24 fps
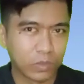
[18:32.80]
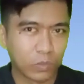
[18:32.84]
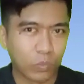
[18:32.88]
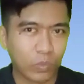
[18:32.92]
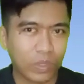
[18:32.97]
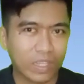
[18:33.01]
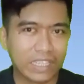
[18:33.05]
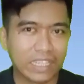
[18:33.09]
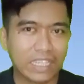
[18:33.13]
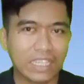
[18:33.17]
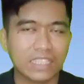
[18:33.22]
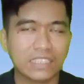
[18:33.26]

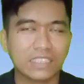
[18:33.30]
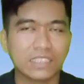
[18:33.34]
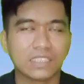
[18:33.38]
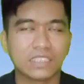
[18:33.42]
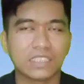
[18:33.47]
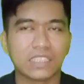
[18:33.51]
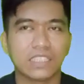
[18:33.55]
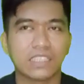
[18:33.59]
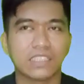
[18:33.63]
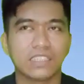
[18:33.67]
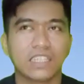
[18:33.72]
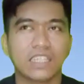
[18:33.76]
Well,
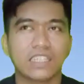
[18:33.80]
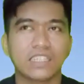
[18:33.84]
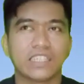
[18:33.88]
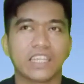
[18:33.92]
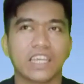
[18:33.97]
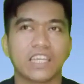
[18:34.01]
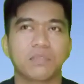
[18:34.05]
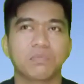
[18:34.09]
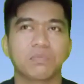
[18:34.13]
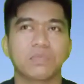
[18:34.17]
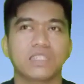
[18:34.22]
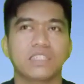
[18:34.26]
that
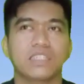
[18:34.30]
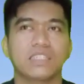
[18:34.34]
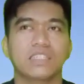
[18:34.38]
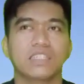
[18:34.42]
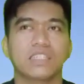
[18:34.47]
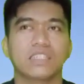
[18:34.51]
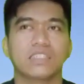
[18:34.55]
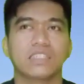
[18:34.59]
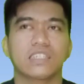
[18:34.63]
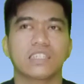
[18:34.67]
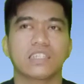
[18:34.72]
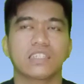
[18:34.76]
can
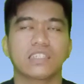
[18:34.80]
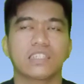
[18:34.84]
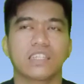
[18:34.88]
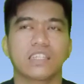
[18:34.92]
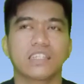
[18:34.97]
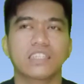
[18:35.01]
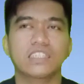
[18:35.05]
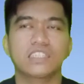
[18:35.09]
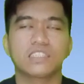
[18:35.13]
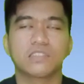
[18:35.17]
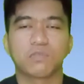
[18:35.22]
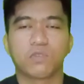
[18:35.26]
be the
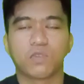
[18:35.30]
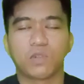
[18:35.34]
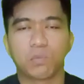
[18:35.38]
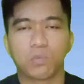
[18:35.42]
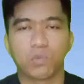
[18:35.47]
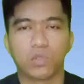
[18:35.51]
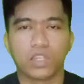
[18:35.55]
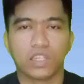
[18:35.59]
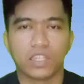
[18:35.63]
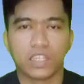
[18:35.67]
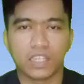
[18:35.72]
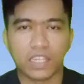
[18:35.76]
least
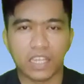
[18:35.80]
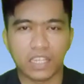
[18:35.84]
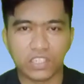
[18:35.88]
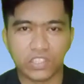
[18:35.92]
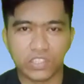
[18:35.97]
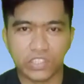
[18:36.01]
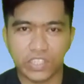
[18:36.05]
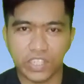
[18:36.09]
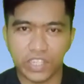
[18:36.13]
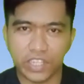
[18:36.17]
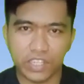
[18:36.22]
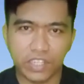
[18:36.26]
formula that I
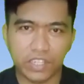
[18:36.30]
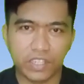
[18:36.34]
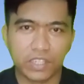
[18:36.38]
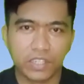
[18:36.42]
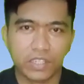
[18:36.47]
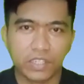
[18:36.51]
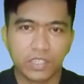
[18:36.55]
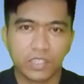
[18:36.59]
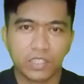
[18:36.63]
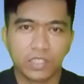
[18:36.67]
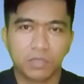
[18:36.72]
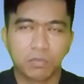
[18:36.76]
share,
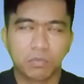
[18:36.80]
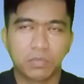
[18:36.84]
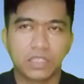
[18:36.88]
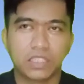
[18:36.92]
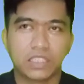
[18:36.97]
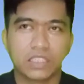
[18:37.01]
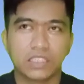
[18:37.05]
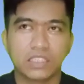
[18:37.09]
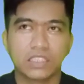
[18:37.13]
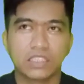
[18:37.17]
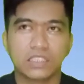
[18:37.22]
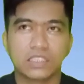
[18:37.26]

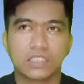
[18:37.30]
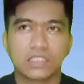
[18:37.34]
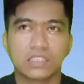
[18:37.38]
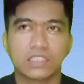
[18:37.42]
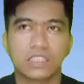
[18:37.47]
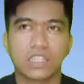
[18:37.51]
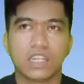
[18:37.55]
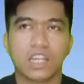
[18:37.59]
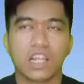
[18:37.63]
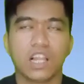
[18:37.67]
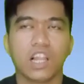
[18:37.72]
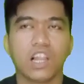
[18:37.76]
because
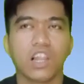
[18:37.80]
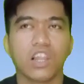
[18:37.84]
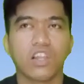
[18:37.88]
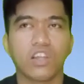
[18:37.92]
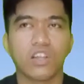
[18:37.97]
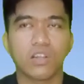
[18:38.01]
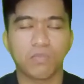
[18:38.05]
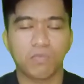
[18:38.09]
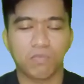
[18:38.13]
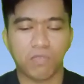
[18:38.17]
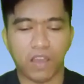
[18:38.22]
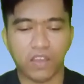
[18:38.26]
there are a lot
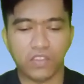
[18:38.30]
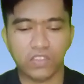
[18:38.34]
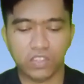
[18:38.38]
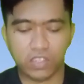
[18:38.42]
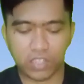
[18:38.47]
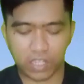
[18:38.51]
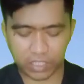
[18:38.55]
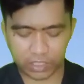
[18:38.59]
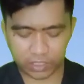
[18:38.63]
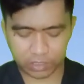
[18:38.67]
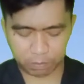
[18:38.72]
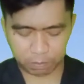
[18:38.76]
of
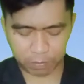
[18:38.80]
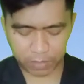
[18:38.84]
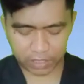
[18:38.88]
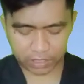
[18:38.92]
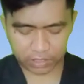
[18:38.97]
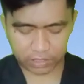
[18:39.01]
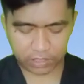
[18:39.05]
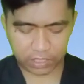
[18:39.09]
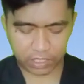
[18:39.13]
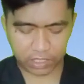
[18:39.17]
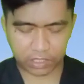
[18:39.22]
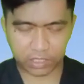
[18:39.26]
other
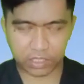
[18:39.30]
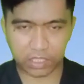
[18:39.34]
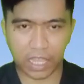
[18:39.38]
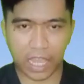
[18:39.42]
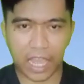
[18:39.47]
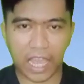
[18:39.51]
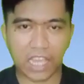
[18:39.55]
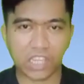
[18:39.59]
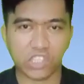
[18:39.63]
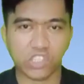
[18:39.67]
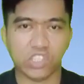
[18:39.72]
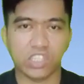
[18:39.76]
aspects that
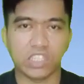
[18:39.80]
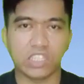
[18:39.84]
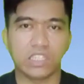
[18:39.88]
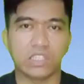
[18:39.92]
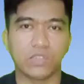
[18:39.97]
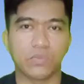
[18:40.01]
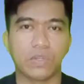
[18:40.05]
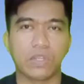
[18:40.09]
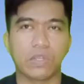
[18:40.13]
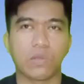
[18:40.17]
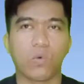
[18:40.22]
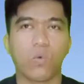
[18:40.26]
actually
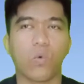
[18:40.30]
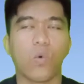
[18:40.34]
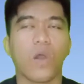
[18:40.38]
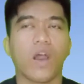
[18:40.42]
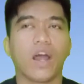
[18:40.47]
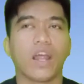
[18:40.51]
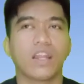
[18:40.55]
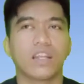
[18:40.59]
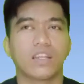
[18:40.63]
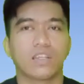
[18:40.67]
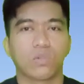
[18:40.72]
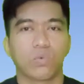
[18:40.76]

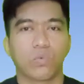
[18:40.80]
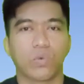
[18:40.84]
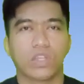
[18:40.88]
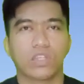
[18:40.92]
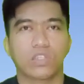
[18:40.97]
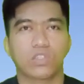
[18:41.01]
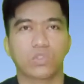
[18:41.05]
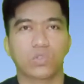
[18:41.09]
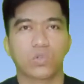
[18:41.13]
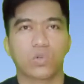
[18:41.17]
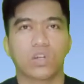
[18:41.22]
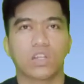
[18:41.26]
required
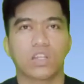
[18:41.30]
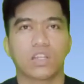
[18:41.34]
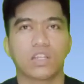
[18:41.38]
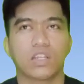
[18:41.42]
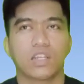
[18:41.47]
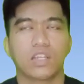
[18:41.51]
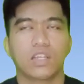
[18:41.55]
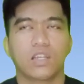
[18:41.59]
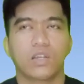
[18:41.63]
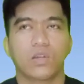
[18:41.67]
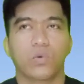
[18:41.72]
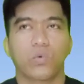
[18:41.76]
when
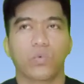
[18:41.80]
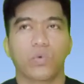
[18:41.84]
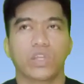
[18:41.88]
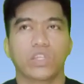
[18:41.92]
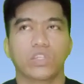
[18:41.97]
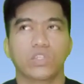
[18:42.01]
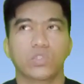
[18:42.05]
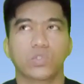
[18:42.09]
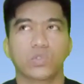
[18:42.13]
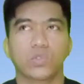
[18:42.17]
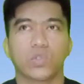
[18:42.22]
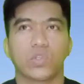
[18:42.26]

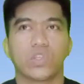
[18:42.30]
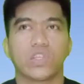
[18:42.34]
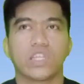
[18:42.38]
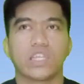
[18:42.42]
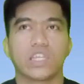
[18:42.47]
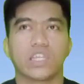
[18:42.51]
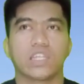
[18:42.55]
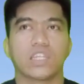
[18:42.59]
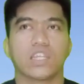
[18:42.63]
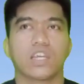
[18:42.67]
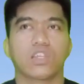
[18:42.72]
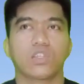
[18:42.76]
you
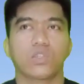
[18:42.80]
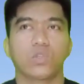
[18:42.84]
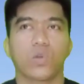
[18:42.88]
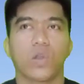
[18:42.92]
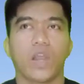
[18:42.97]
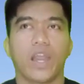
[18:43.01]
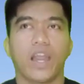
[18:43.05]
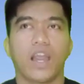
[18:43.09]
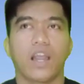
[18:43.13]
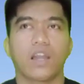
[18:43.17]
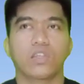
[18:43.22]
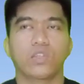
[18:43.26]
think that
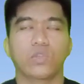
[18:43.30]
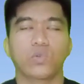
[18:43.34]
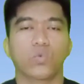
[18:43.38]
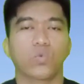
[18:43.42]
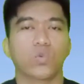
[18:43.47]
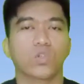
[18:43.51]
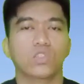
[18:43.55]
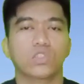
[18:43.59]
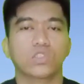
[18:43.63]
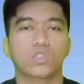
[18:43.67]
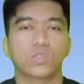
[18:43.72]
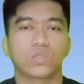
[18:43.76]
you
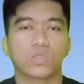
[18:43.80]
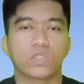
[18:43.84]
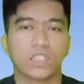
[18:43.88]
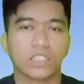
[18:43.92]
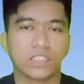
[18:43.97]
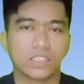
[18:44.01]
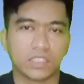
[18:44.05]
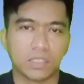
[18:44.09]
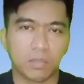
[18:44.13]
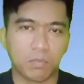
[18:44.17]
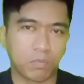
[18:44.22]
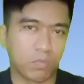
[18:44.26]
want to
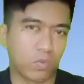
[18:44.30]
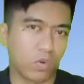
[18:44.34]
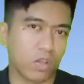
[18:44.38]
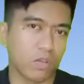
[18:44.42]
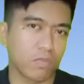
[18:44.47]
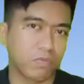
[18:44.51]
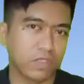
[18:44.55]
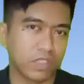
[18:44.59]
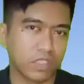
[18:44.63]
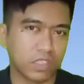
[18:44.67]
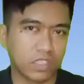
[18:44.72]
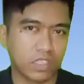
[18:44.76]
get some
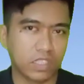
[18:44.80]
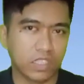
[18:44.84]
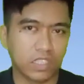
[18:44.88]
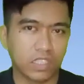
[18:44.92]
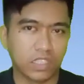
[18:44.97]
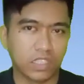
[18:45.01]
profit